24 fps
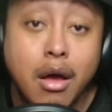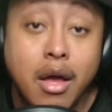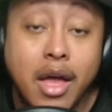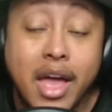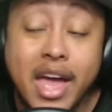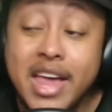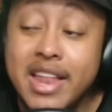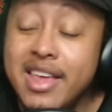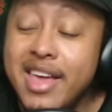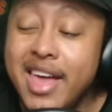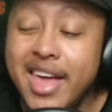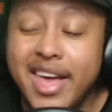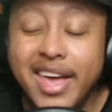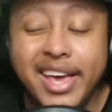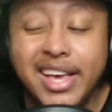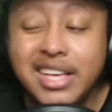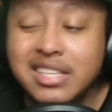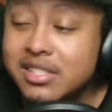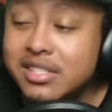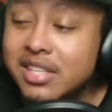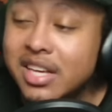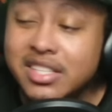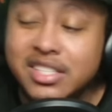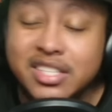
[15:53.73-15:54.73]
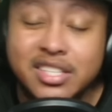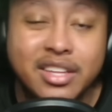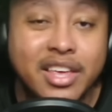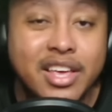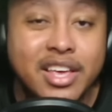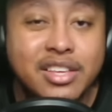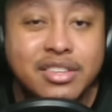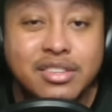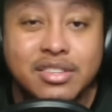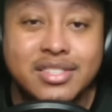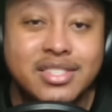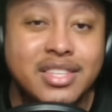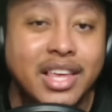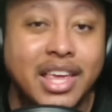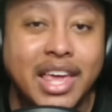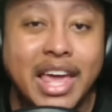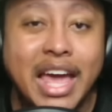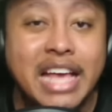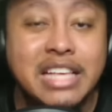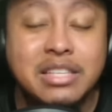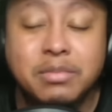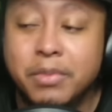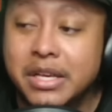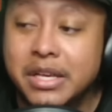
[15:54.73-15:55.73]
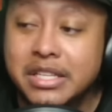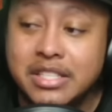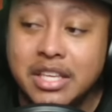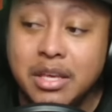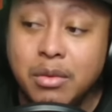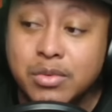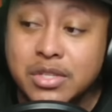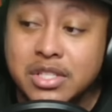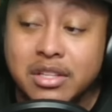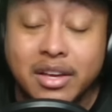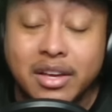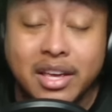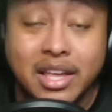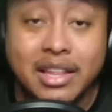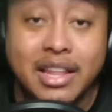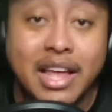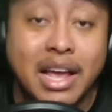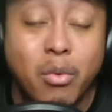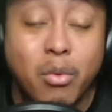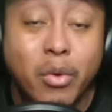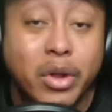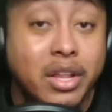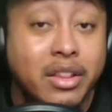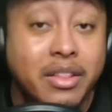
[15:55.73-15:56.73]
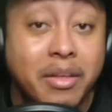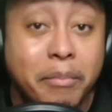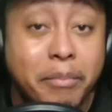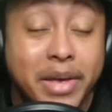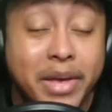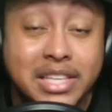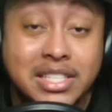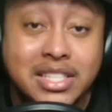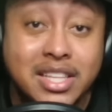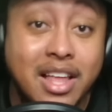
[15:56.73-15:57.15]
And it, he's such an interesting case because he was looking like one of the best